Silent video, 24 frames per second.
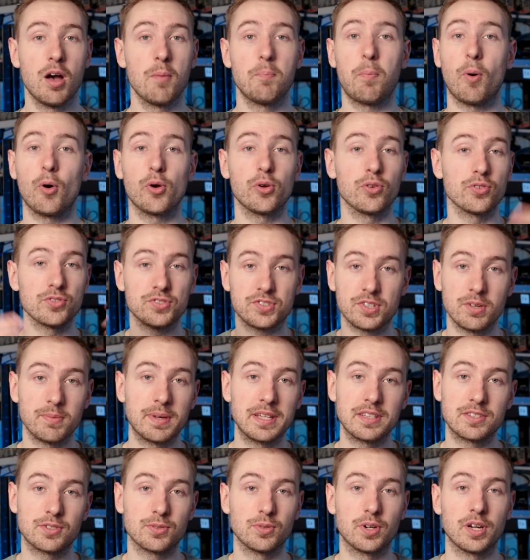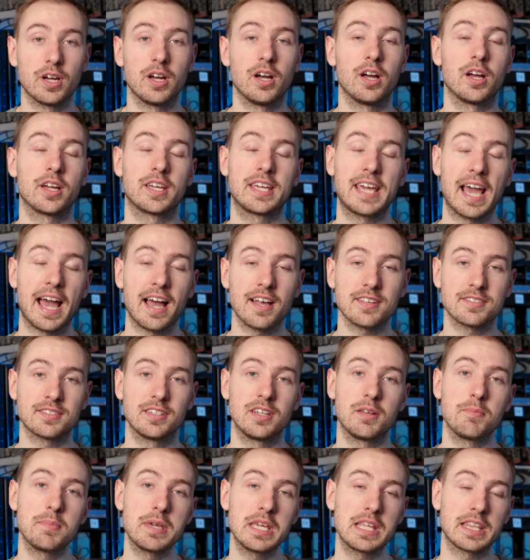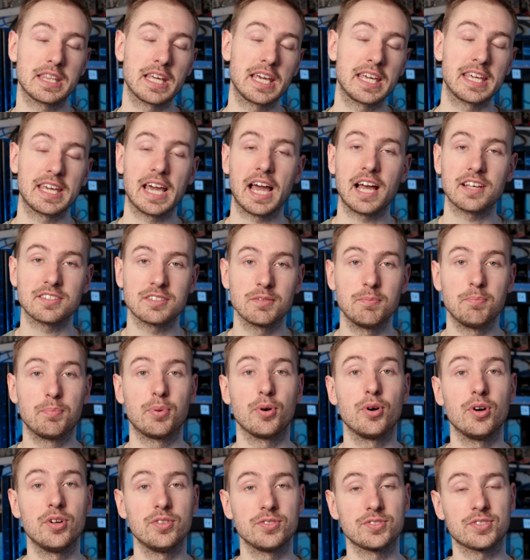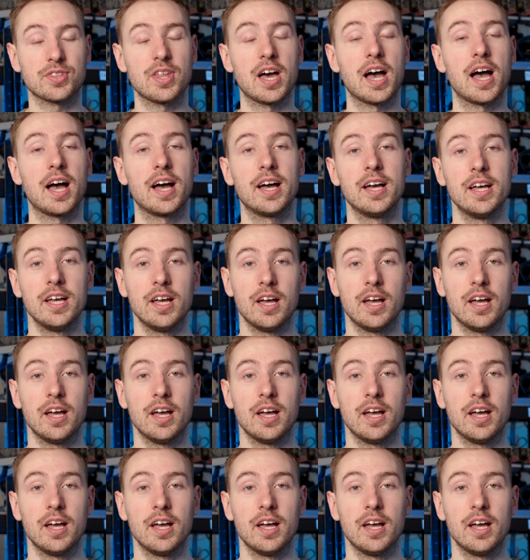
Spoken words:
boils them into a gas, in a methane gas, and burns that